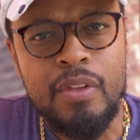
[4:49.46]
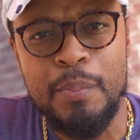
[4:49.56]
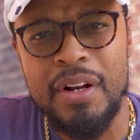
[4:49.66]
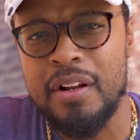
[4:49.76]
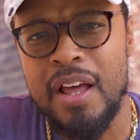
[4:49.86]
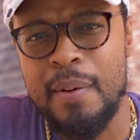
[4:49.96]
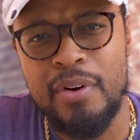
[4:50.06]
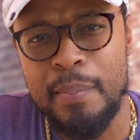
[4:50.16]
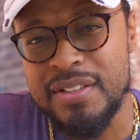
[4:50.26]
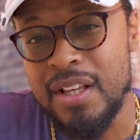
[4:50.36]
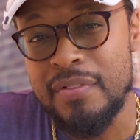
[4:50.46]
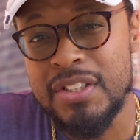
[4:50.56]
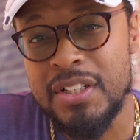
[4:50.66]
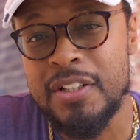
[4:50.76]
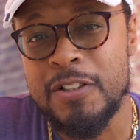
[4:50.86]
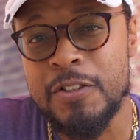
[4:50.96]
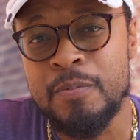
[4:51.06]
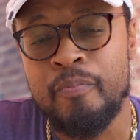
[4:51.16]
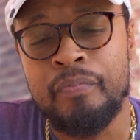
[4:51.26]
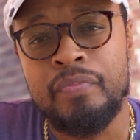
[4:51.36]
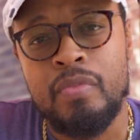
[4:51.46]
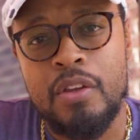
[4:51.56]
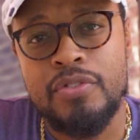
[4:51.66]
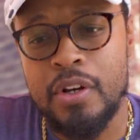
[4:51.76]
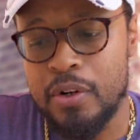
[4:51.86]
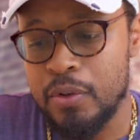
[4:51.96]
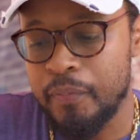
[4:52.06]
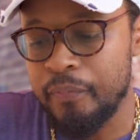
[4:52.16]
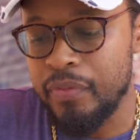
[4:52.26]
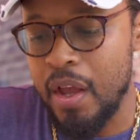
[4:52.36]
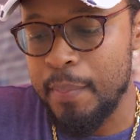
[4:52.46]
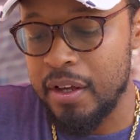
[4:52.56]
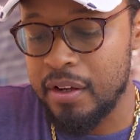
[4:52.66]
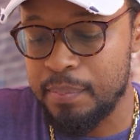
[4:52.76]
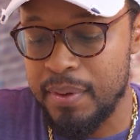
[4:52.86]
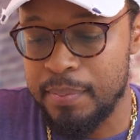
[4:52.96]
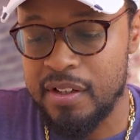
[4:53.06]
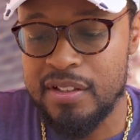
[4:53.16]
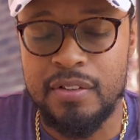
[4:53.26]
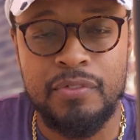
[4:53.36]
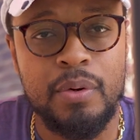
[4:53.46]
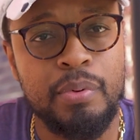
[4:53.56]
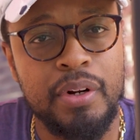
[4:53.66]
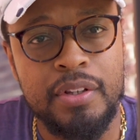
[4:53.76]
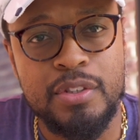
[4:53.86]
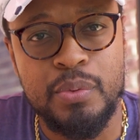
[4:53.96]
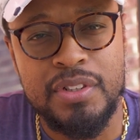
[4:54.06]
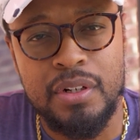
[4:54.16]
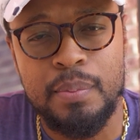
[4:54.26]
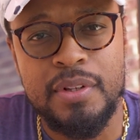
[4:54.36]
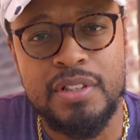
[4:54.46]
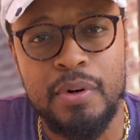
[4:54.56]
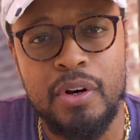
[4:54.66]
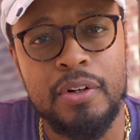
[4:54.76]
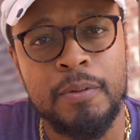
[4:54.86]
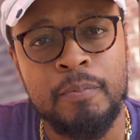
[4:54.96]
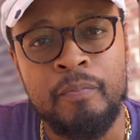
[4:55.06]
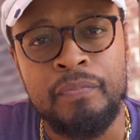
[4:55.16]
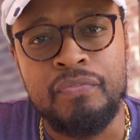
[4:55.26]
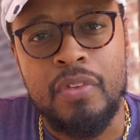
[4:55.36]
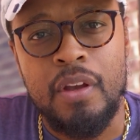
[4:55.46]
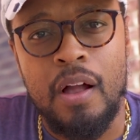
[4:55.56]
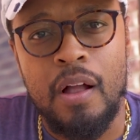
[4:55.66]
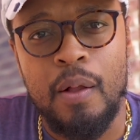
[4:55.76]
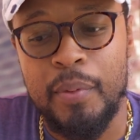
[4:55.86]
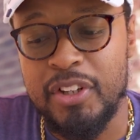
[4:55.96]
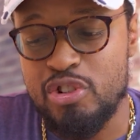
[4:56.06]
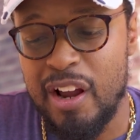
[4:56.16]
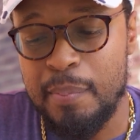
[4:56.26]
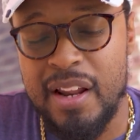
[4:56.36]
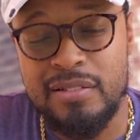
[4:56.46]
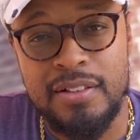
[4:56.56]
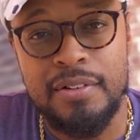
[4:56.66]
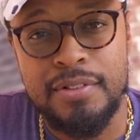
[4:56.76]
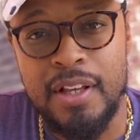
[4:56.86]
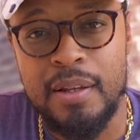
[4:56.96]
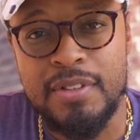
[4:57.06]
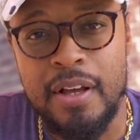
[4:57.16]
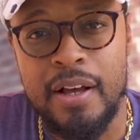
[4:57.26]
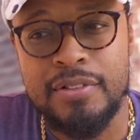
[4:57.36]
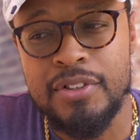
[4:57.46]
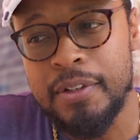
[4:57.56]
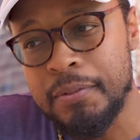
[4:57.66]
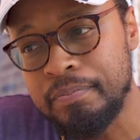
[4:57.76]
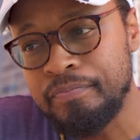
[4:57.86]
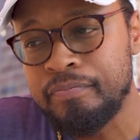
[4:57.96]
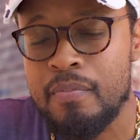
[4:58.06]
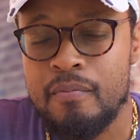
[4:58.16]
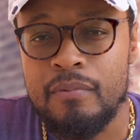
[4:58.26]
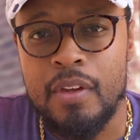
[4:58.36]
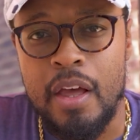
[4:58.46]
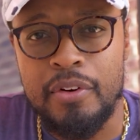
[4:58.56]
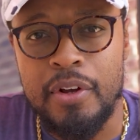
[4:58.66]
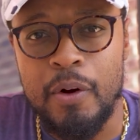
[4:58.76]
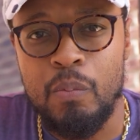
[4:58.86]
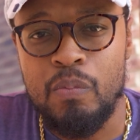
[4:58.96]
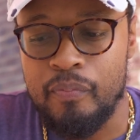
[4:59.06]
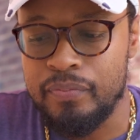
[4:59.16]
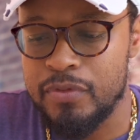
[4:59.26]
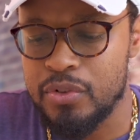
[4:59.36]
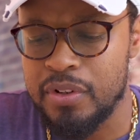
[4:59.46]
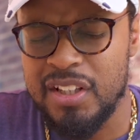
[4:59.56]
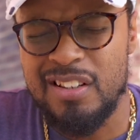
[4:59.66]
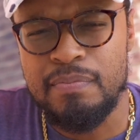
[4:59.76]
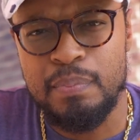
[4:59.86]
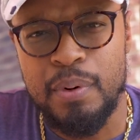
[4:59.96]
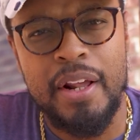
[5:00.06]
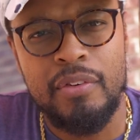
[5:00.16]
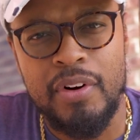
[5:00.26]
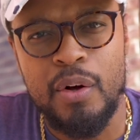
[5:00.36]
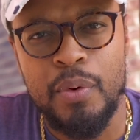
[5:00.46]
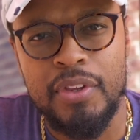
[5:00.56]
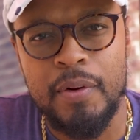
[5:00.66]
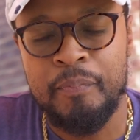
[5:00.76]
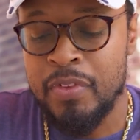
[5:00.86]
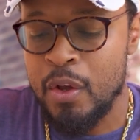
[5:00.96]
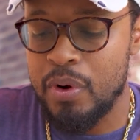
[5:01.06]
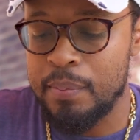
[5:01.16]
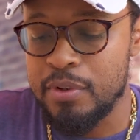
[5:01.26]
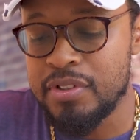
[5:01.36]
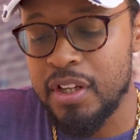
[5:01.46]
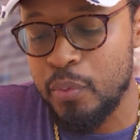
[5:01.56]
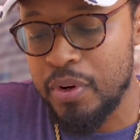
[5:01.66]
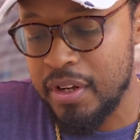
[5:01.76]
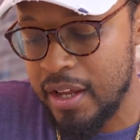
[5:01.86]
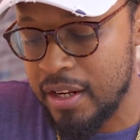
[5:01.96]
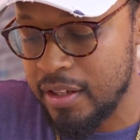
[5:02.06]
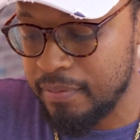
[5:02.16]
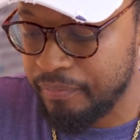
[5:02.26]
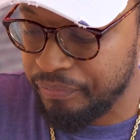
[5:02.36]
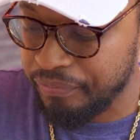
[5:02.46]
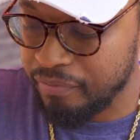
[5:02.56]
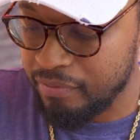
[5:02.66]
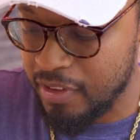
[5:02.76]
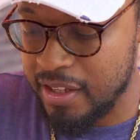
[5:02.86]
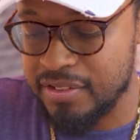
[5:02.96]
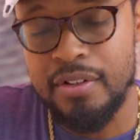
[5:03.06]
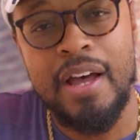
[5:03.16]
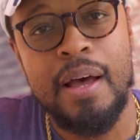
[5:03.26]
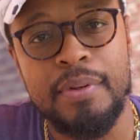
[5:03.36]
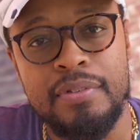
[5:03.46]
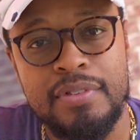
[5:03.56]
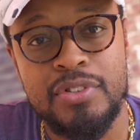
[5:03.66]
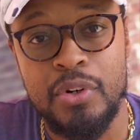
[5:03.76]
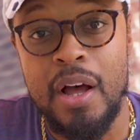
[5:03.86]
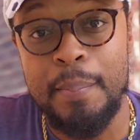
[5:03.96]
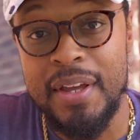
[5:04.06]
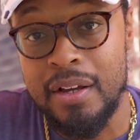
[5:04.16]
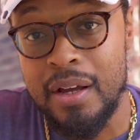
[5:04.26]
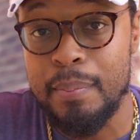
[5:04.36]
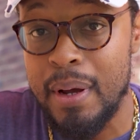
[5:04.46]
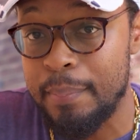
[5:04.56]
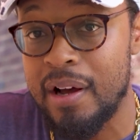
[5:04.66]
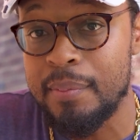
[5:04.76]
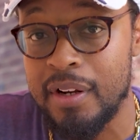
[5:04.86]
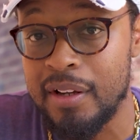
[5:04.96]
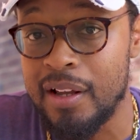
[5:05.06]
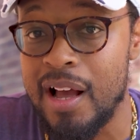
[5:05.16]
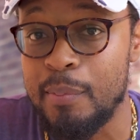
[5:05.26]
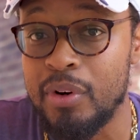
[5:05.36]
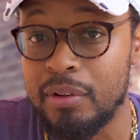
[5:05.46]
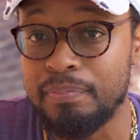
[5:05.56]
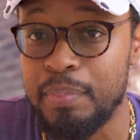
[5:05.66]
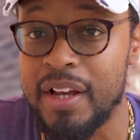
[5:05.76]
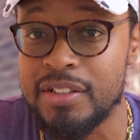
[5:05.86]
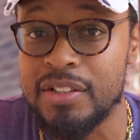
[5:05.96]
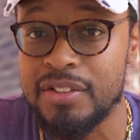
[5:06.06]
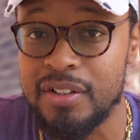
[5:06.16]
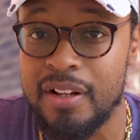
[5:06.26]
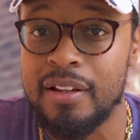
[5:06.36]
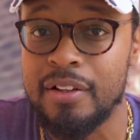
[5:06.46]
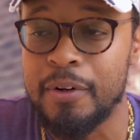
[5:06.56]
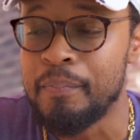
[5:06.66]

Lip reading: but it didn't happen on my 17-inch. So, I mean, it could be because the footprint of this one's a little bit smaller, but the trackpad is still the same size, so I don't know. I'm just gonna keep playing around with it. When I'm using it one-handed, yeah, it still happens. So, I mean, be my palm hitting it. I'm gonna pay attention to that though.